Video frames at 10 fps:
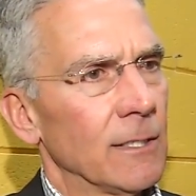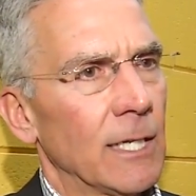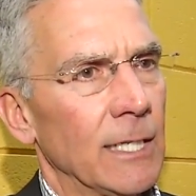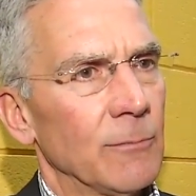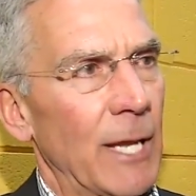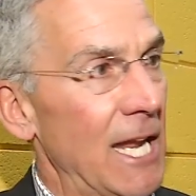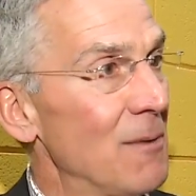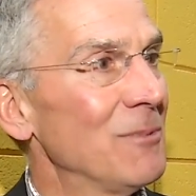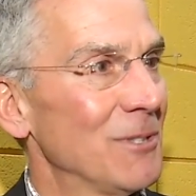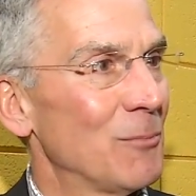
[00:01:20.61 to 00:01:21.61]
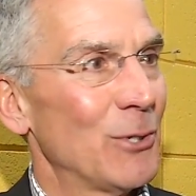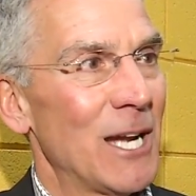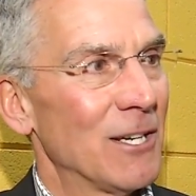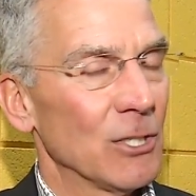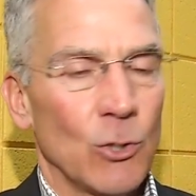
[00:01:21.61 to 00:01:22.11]
and Pam and
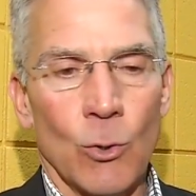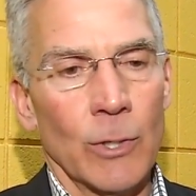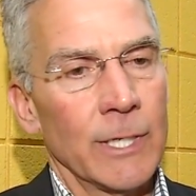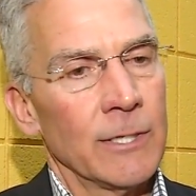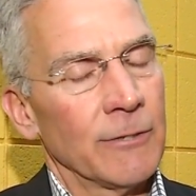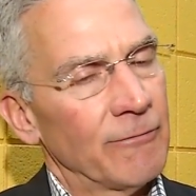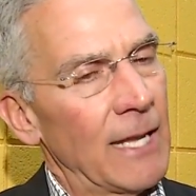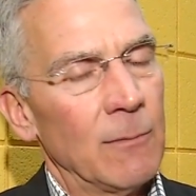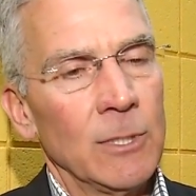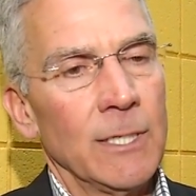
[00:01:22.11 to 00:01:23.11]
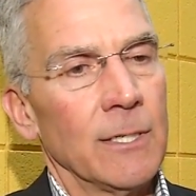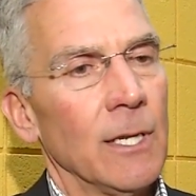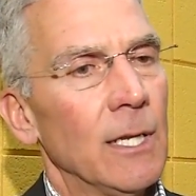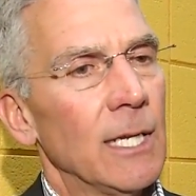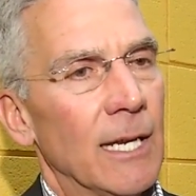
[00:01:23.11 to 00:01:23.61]
Brianna and Corey and their family and
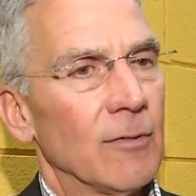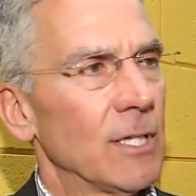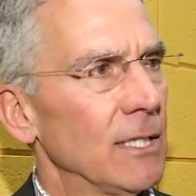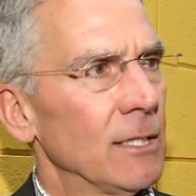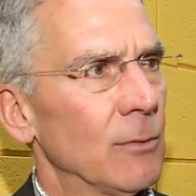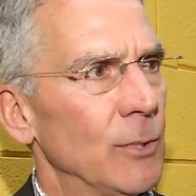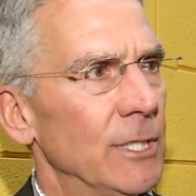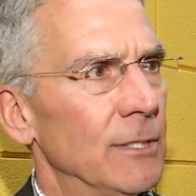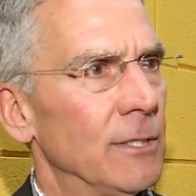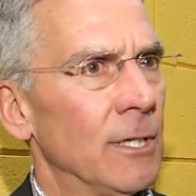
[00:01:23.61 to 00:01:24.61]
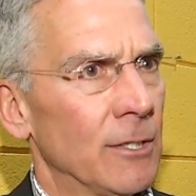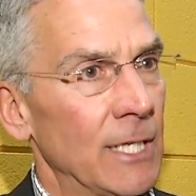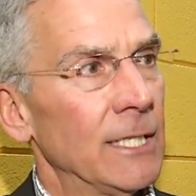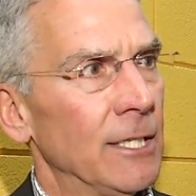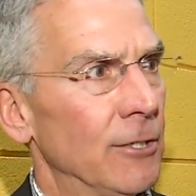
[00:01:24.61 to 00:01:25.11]
everything that we did.
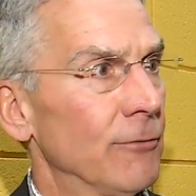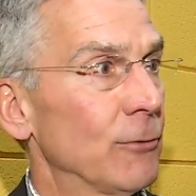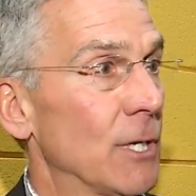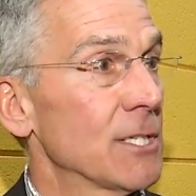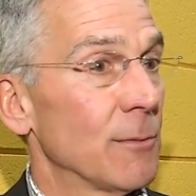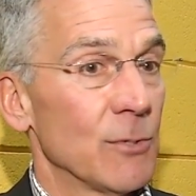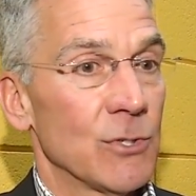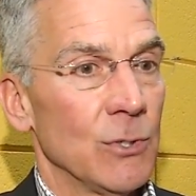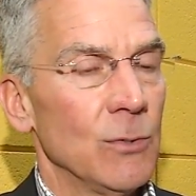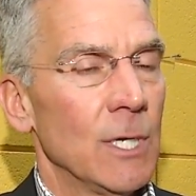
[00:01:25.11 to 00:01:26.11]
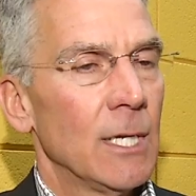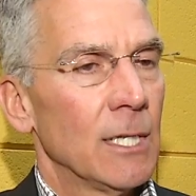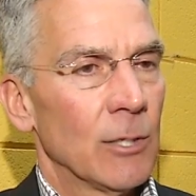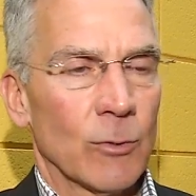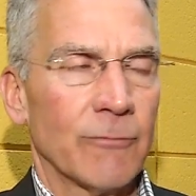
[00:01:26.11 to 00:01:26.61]
They did here for us at Mizzou.
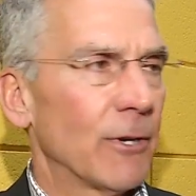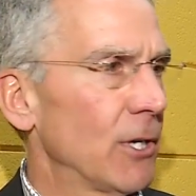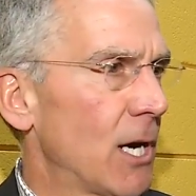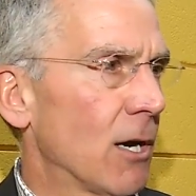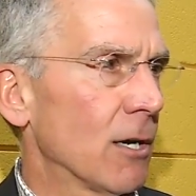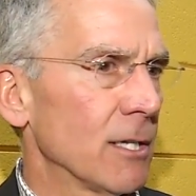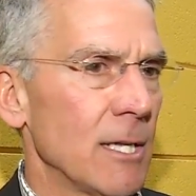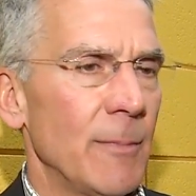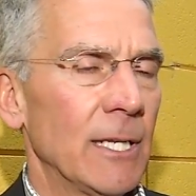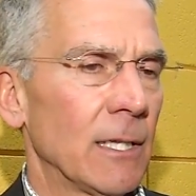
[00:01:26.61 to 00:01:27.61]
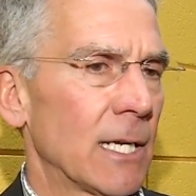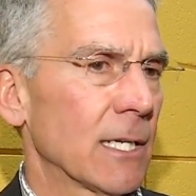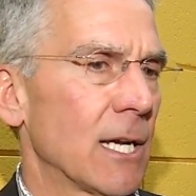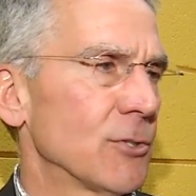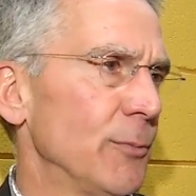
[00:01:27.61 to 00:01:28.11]
They worked very hard and they made a lot
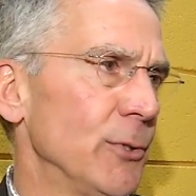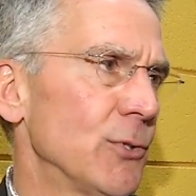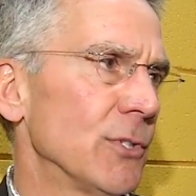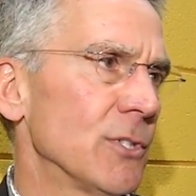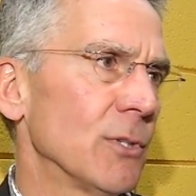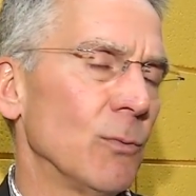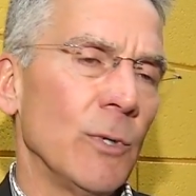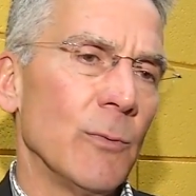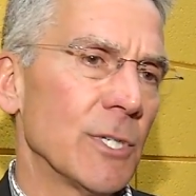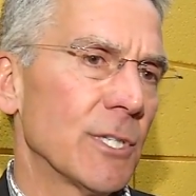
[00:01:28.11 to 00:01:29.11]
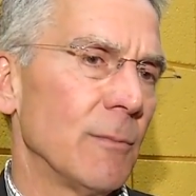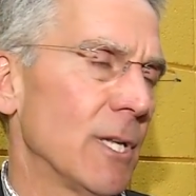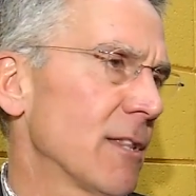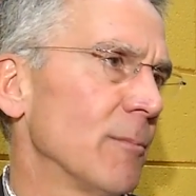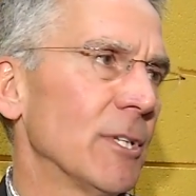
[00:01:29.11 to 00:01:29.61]
of contributions, and we wish them
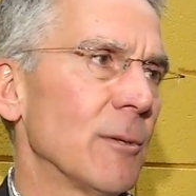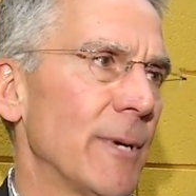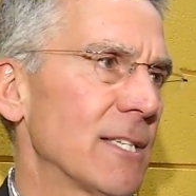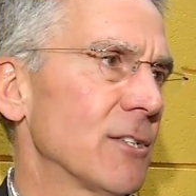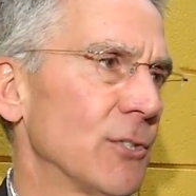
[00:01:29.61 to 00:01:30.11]
nothing but the best